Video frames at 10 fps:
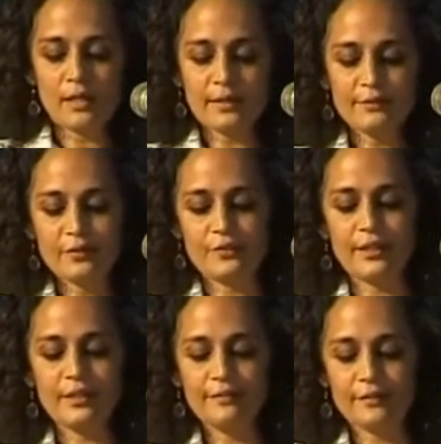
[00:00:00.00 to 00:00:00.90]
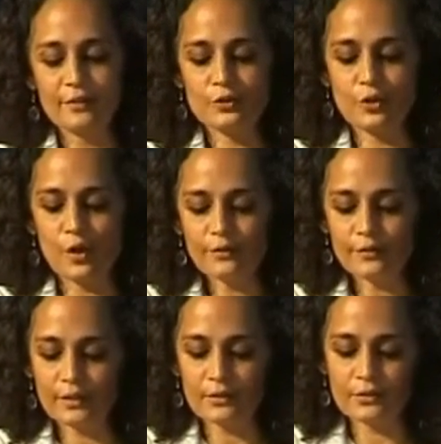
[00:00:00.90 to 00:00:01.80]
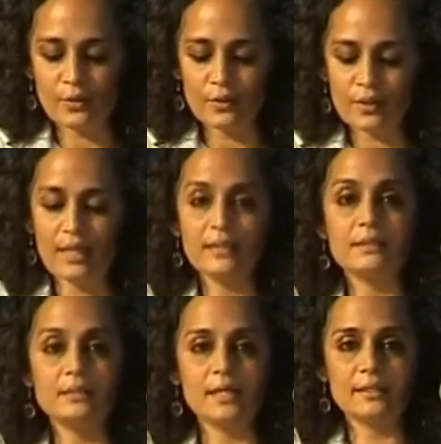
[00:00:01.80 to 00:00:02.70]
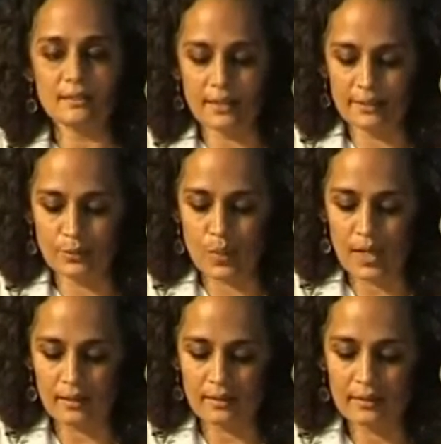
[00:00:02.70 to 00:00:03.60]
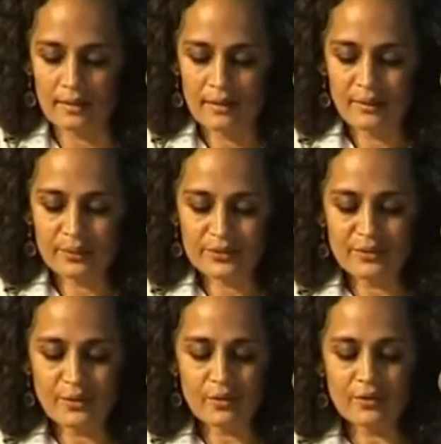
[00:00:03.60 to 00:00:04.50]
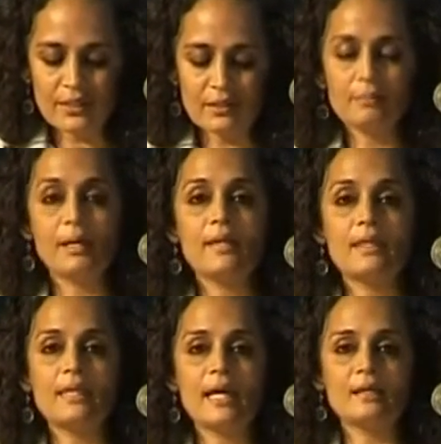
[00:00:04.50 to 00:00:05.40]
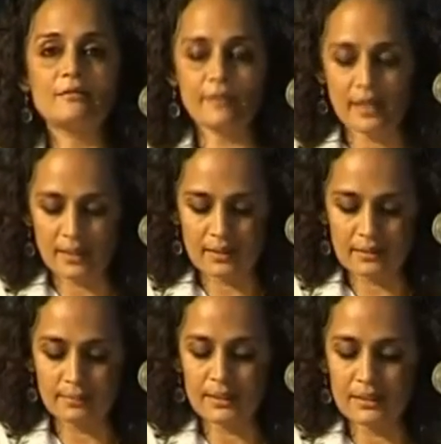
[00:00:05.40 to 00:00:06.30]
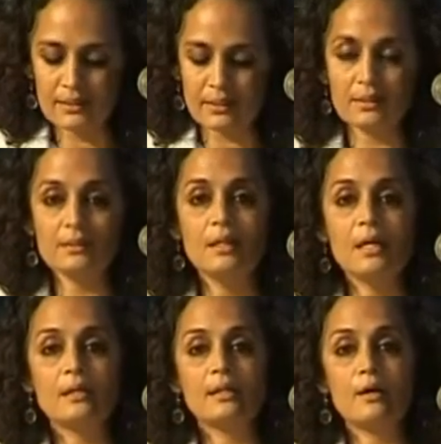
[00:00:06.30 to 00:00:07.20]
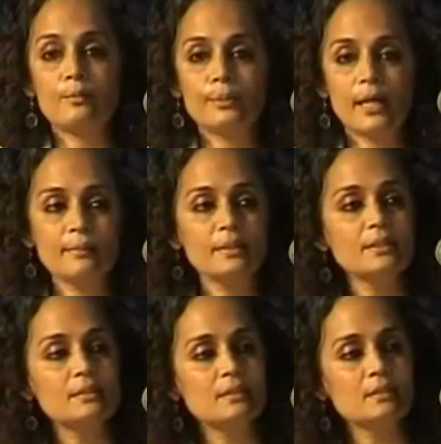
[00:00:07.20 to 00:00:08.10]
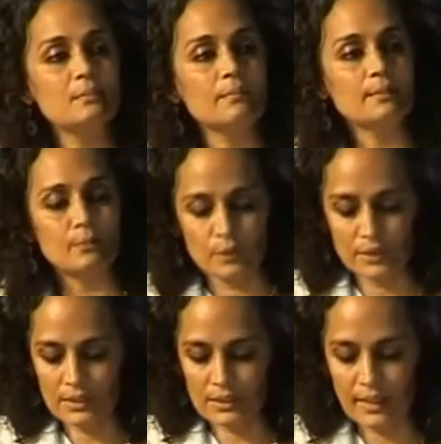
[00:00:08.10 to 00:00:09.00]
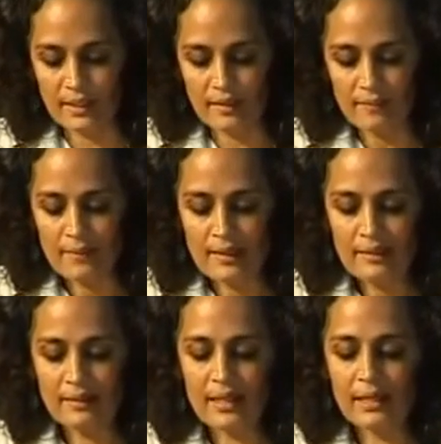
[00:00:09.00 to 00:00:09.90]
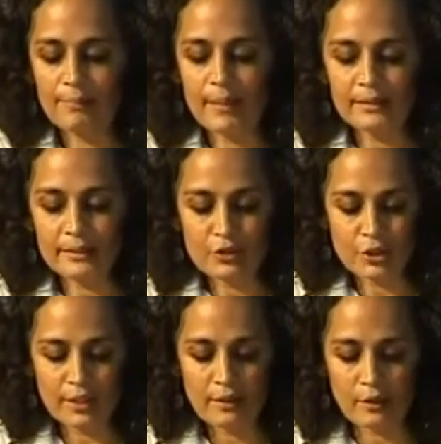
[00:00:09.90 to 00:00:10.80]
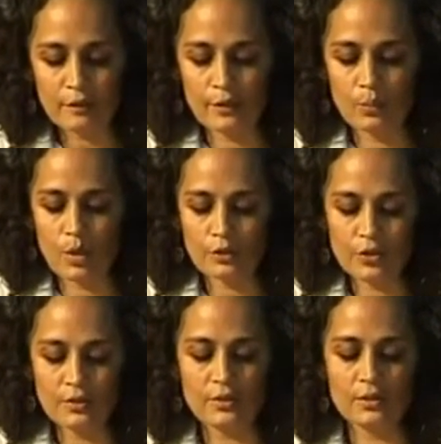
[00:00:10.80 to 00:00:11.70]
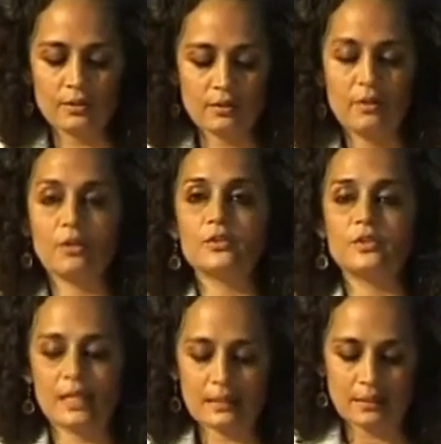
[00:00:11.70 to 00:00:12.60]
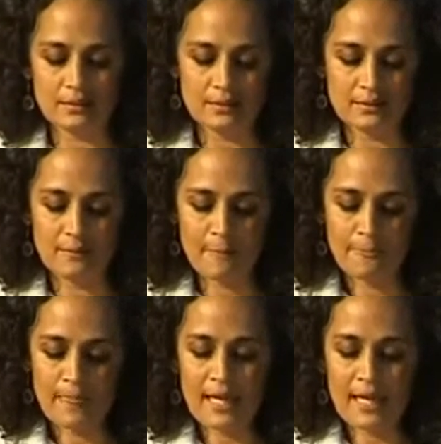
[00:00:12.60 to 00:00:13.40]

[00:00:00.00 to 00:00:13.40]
ORF's very first conference, organized in 1991, was inaugurated by the then Finance Minister, now Prime Minister, Manmohan Singh, the apparatchik of the Washington Consensus